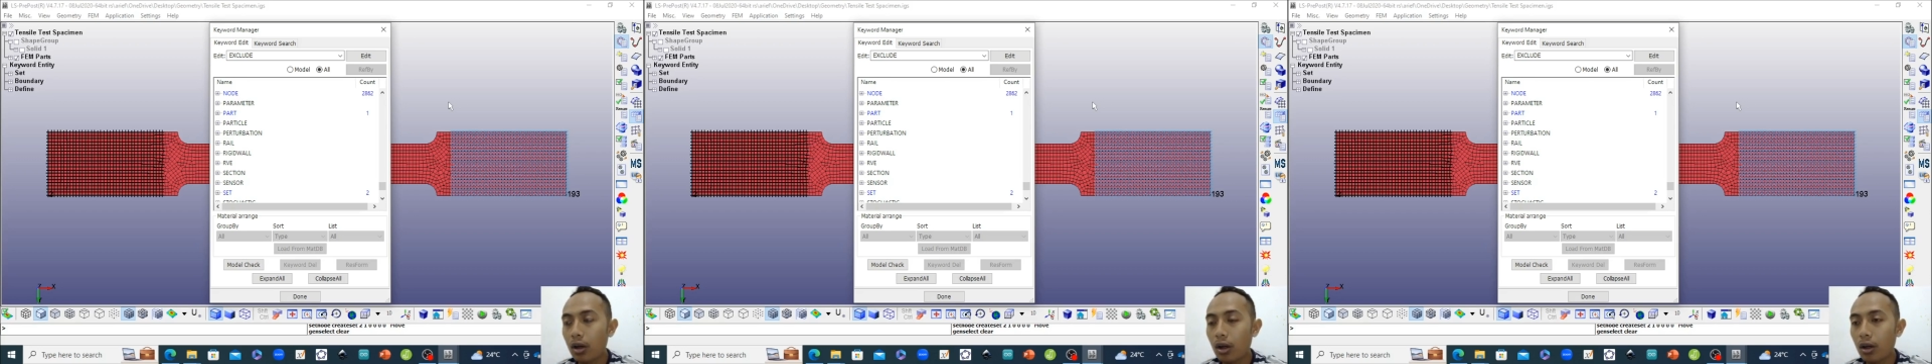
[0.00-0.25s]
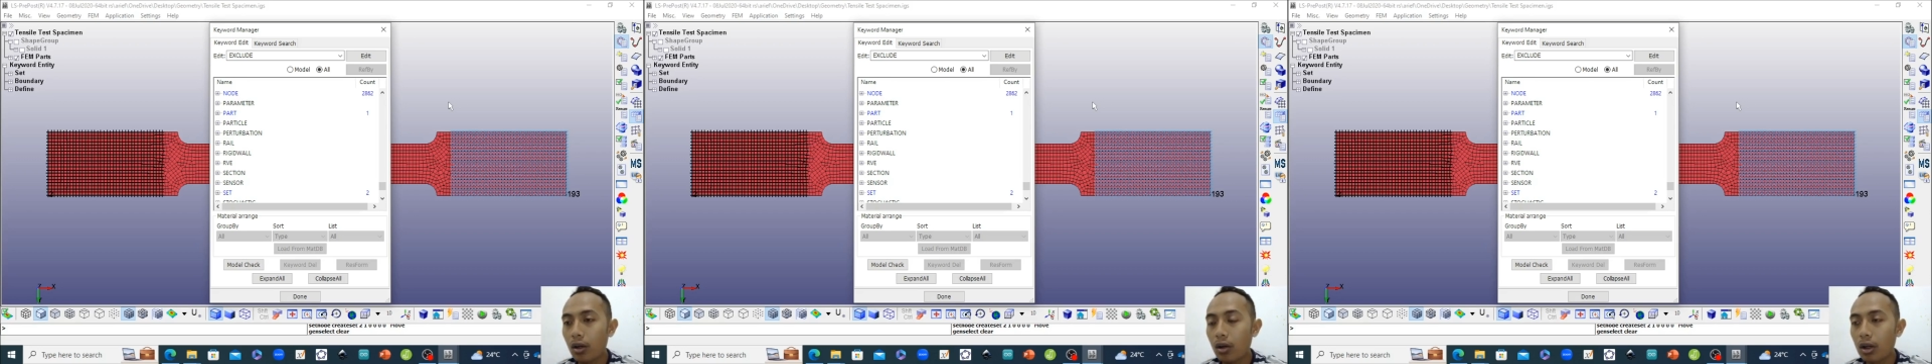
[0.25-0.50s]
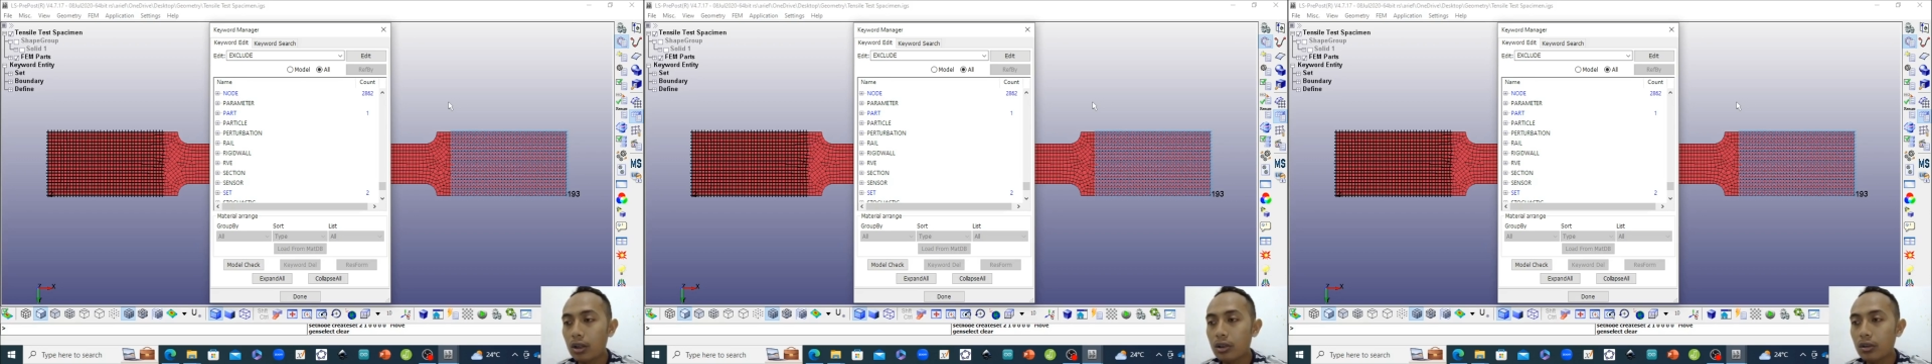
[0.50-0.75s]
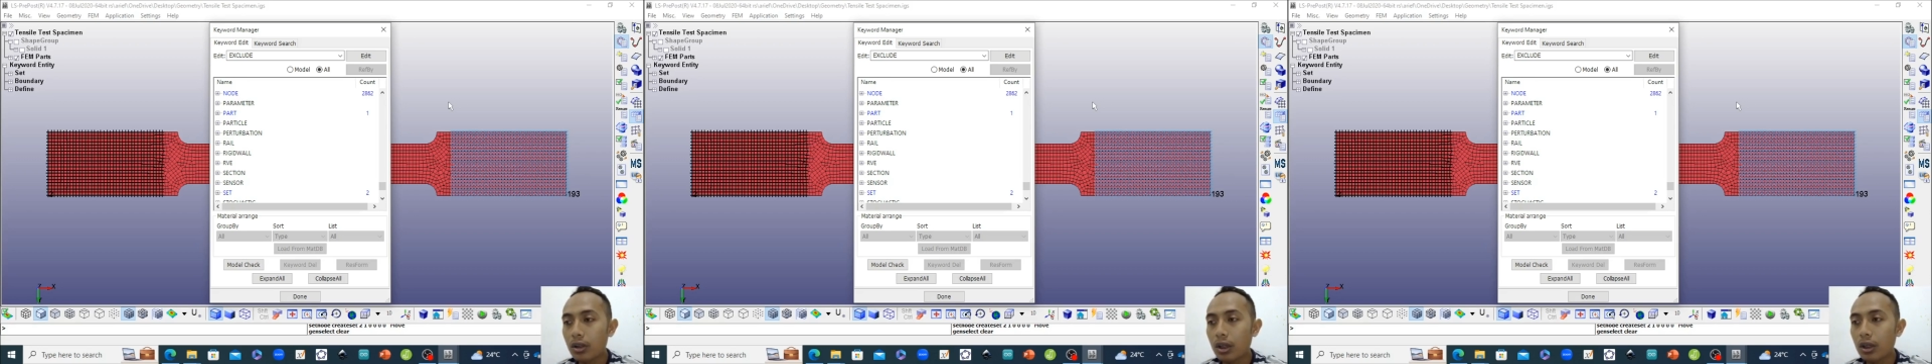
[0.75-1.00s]
You also
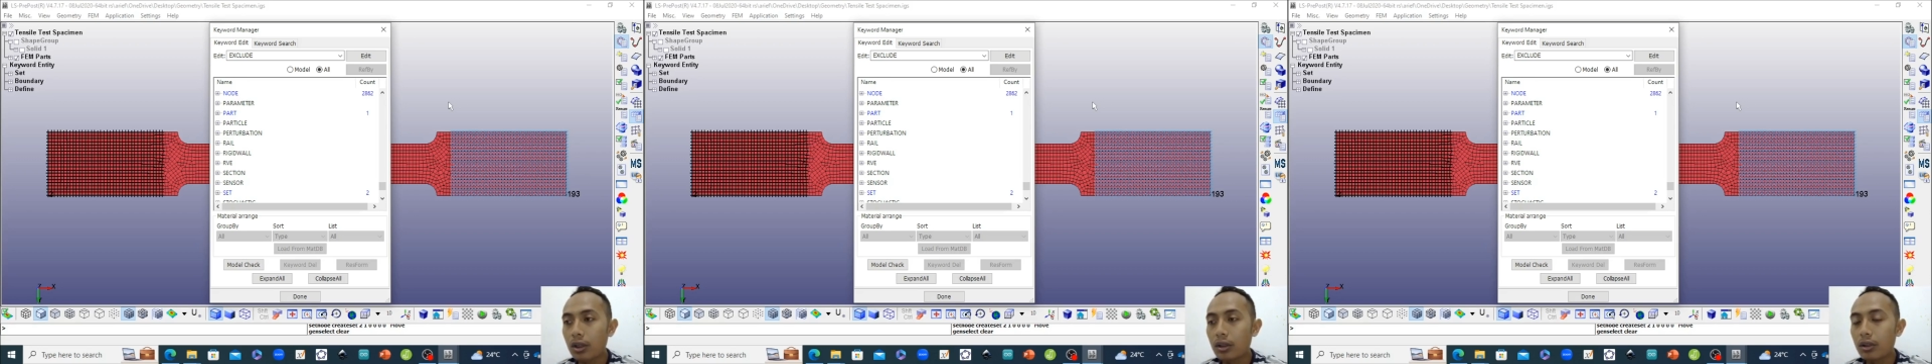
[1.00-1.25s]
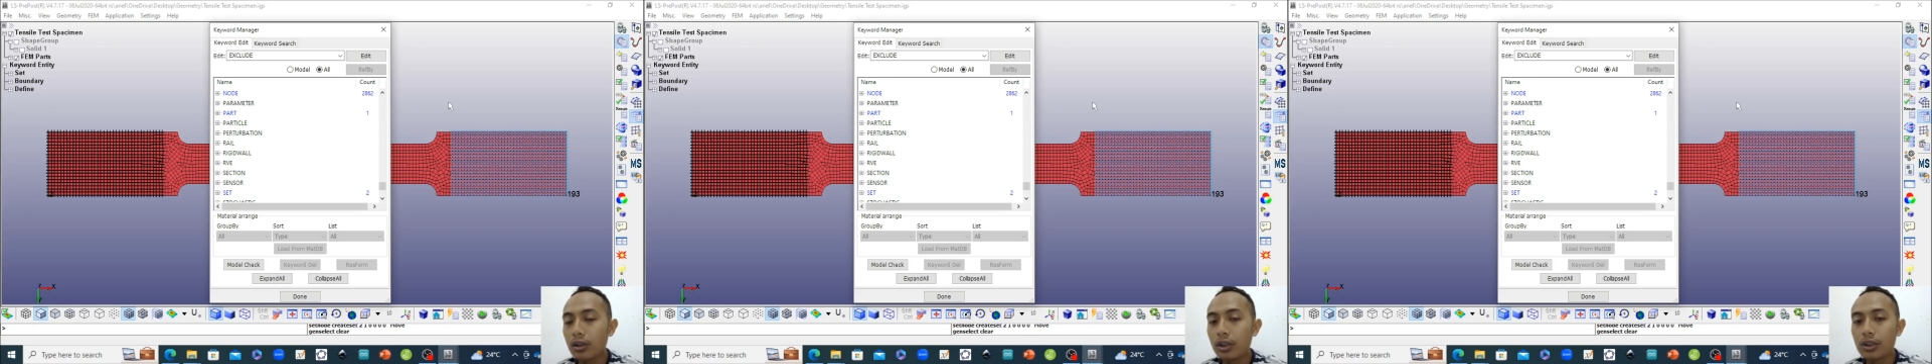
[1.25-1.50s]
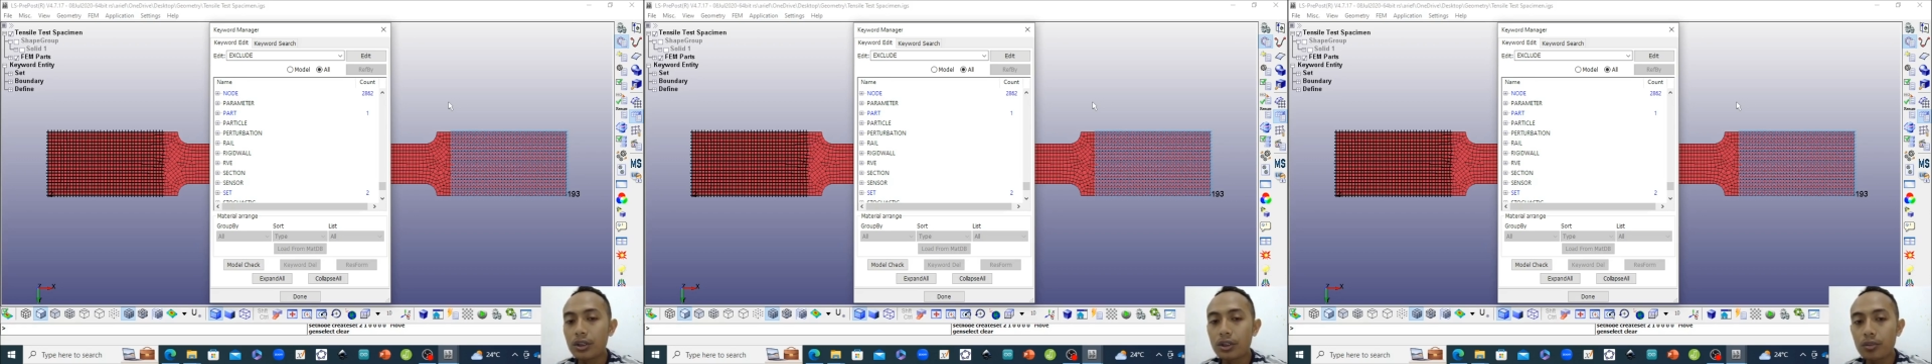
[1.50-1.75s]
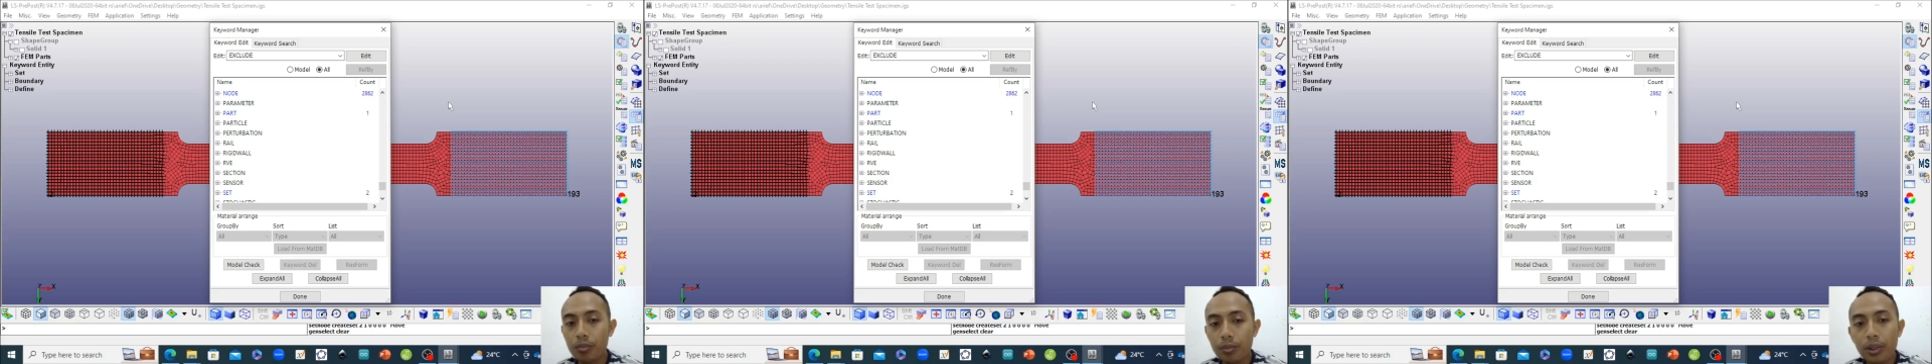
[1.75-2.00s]
can use
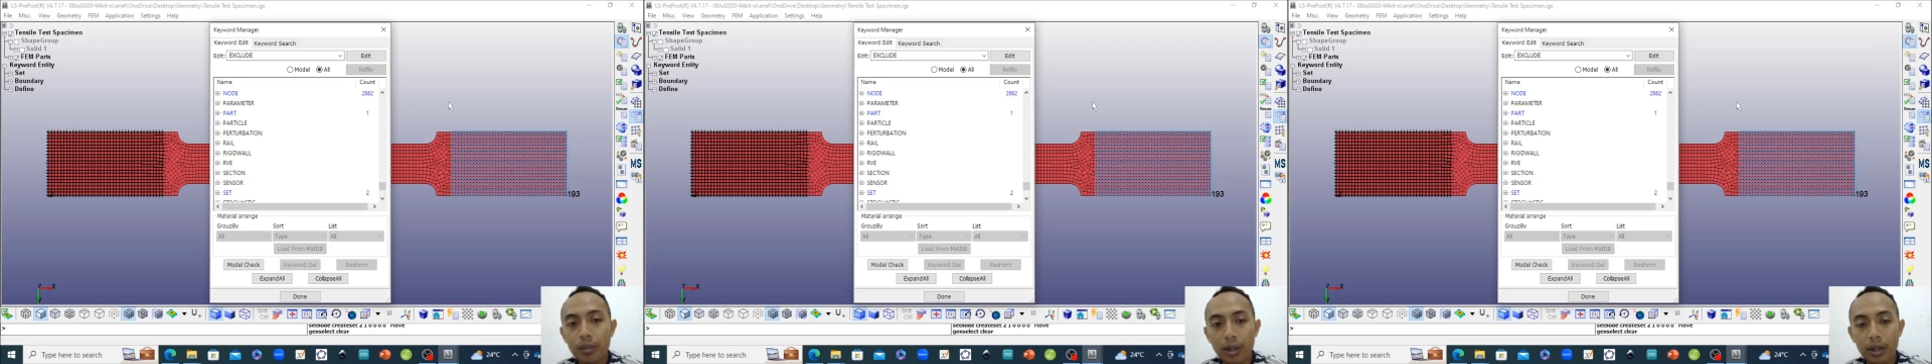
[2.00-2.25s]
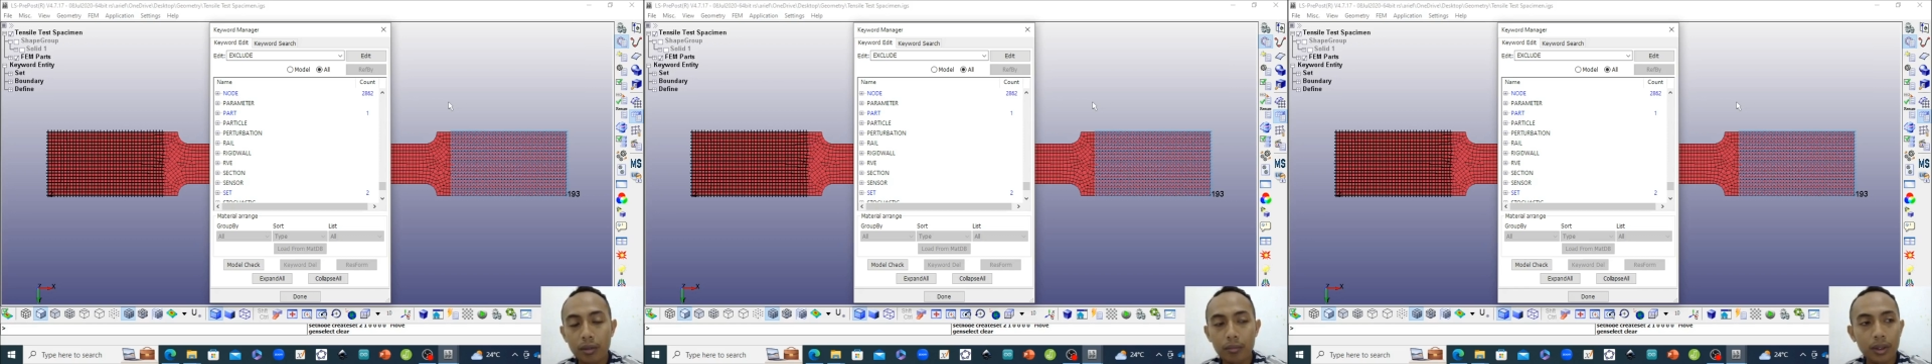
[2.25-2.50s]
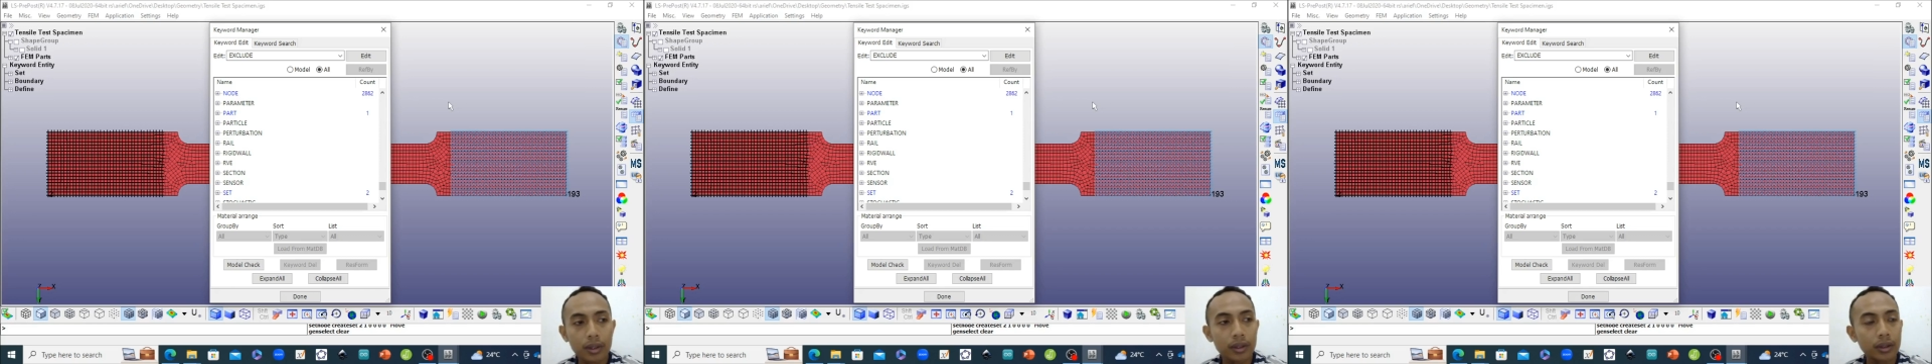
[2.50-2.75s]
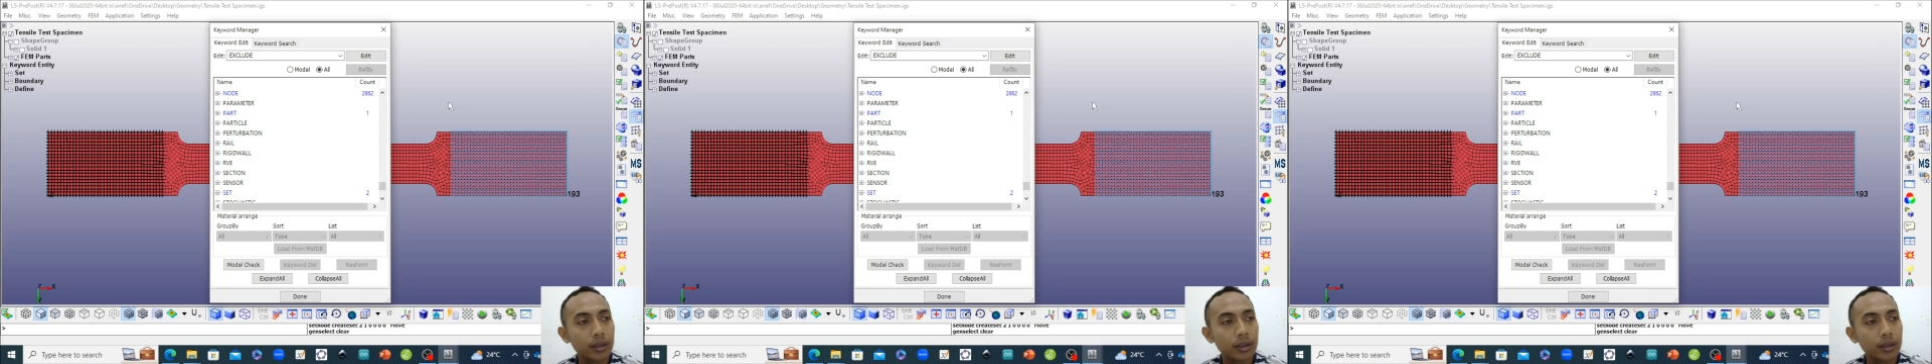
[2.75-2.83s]
beam element,